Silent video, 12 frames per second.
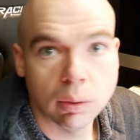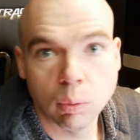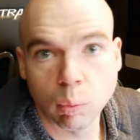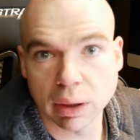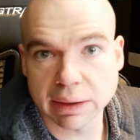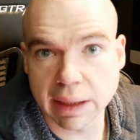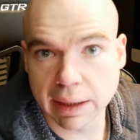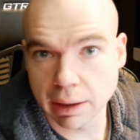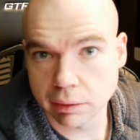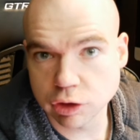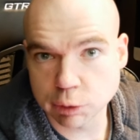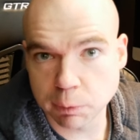what that
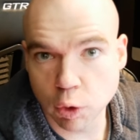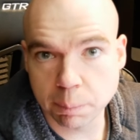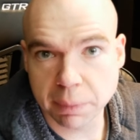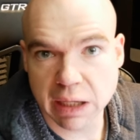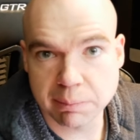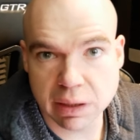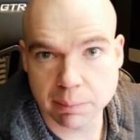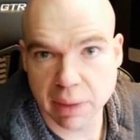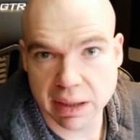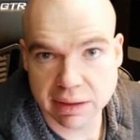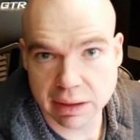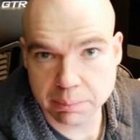eligible payment
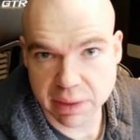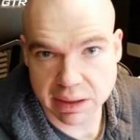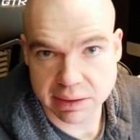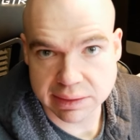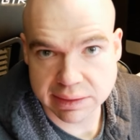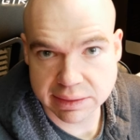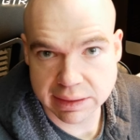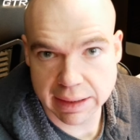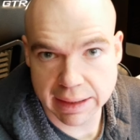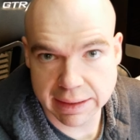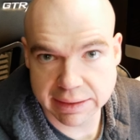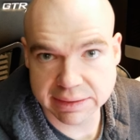method means
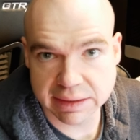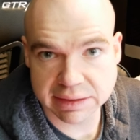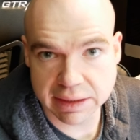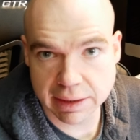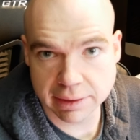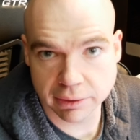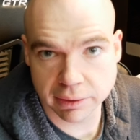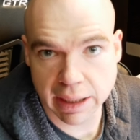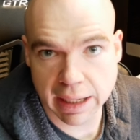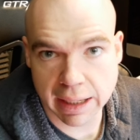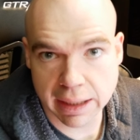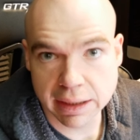is it's either
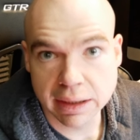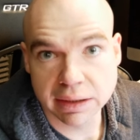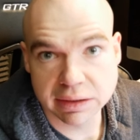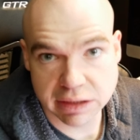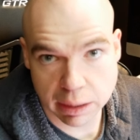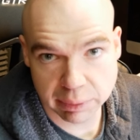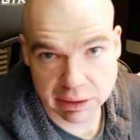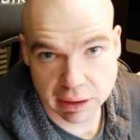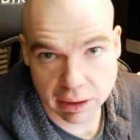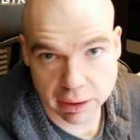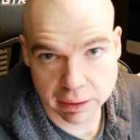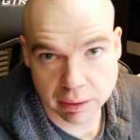a debit
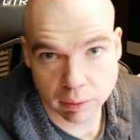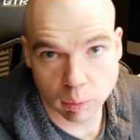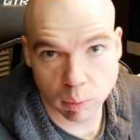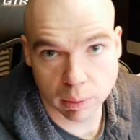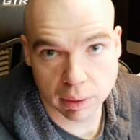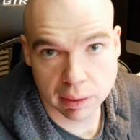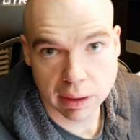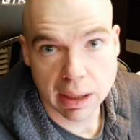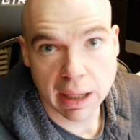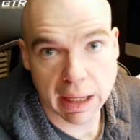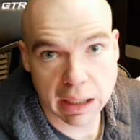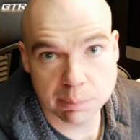card or
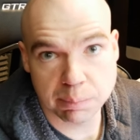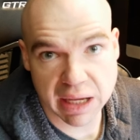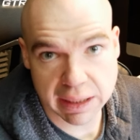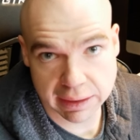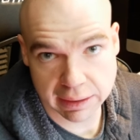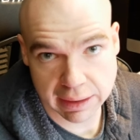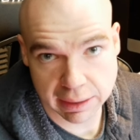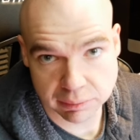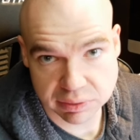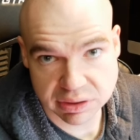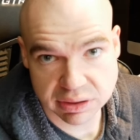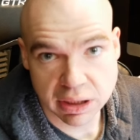a bank
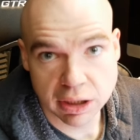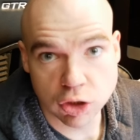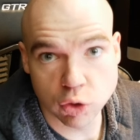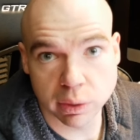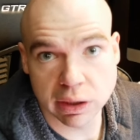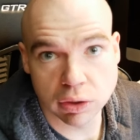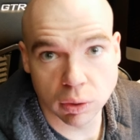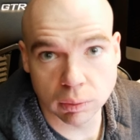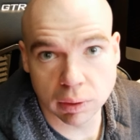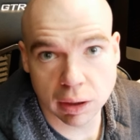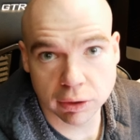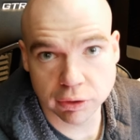account. You can no
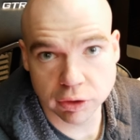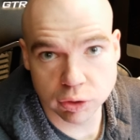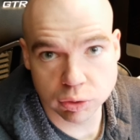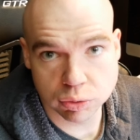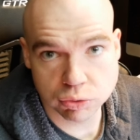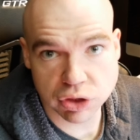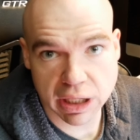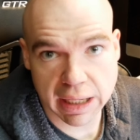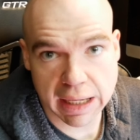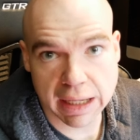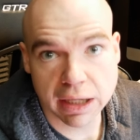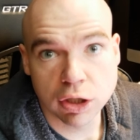longer use
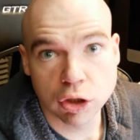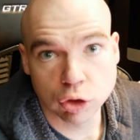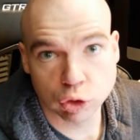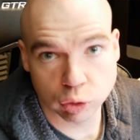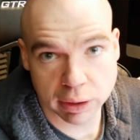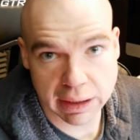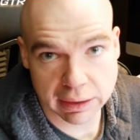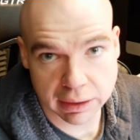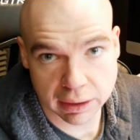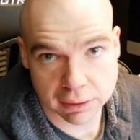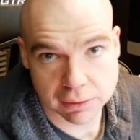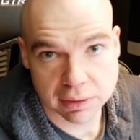a credit
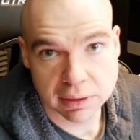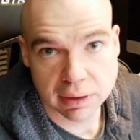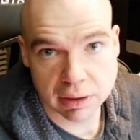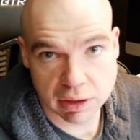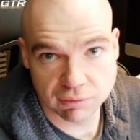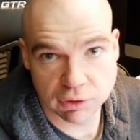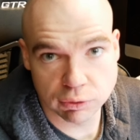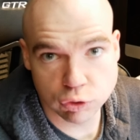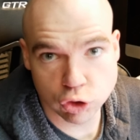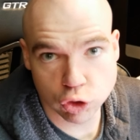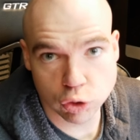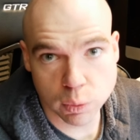card. If you
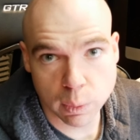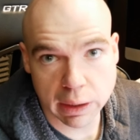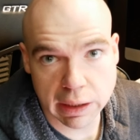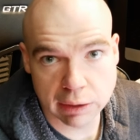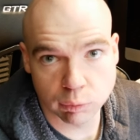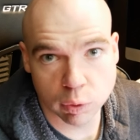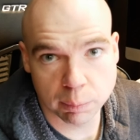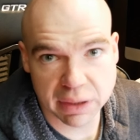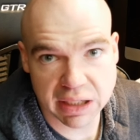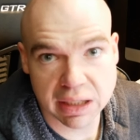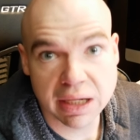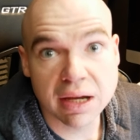do, it will
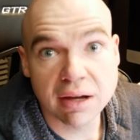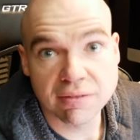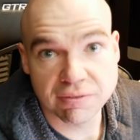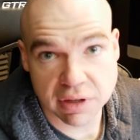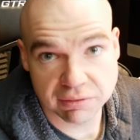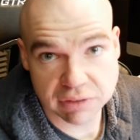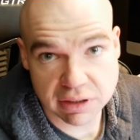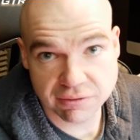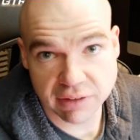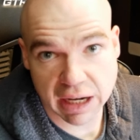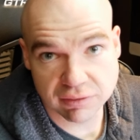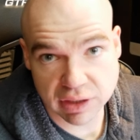be
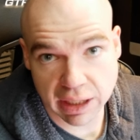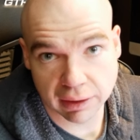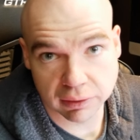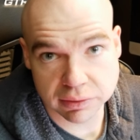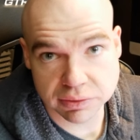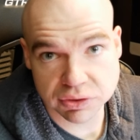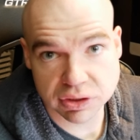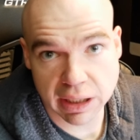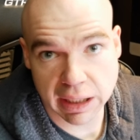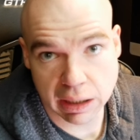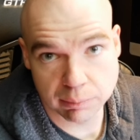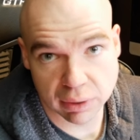$55
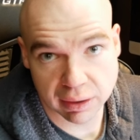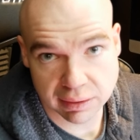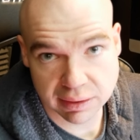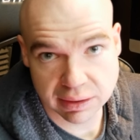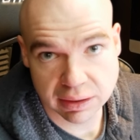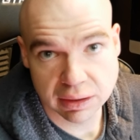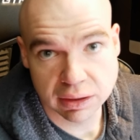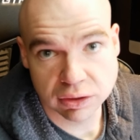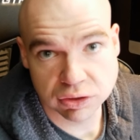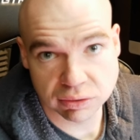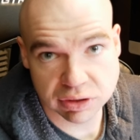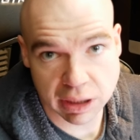a month.
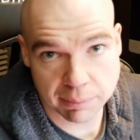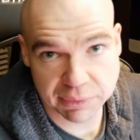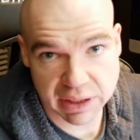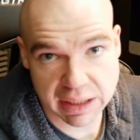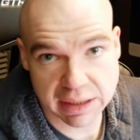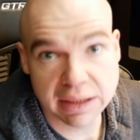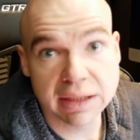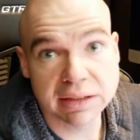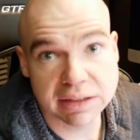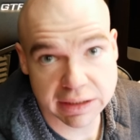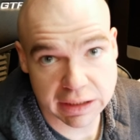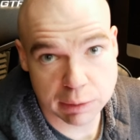So, something
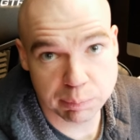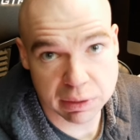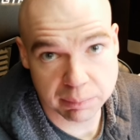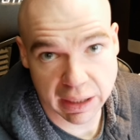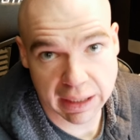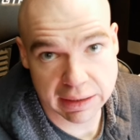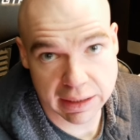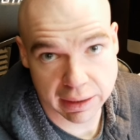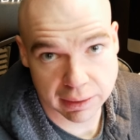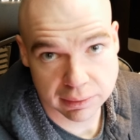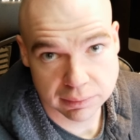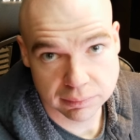to keep in mind there.